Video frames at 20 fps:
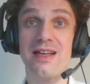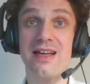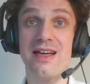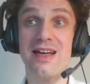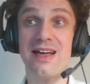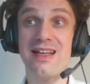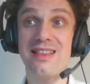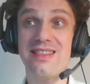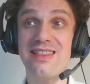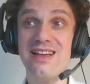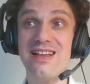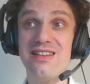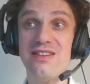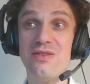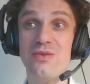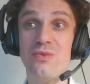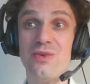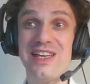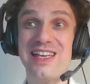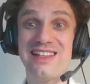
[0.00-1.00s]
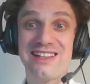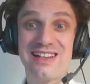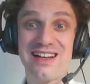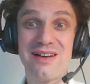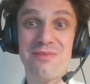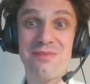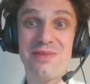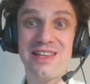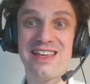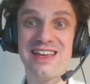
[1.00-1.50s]
And then we can
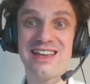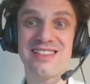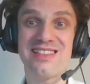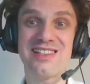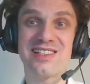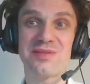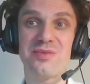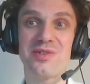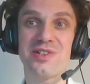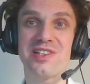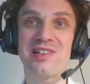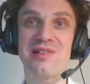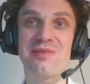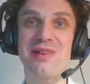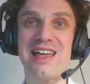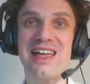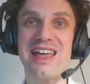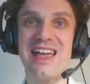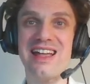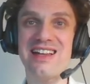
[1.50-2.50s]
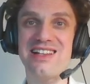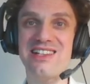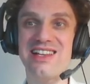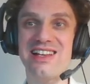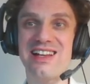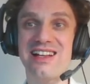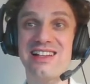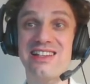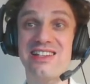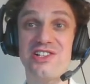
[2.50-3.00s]
complicate this model by
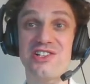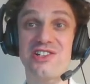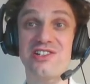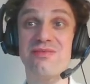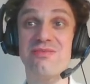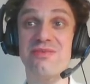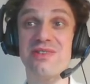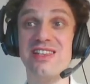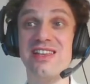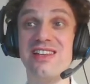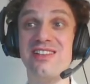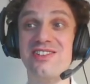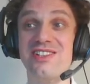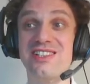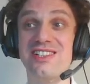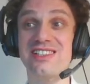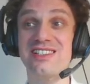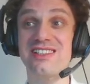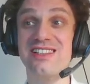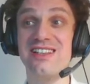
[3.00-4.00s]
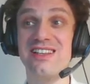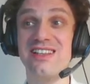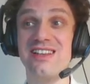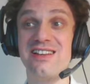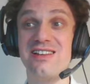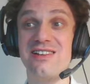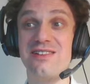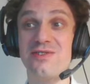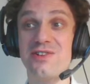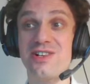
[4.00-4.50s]
adding additional predictors.
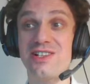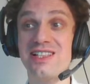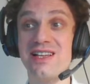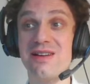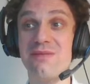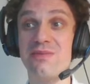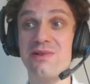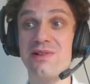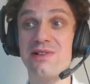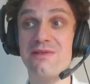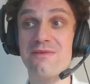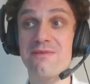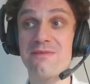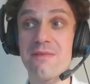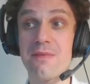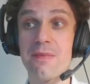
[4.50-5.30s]
For example,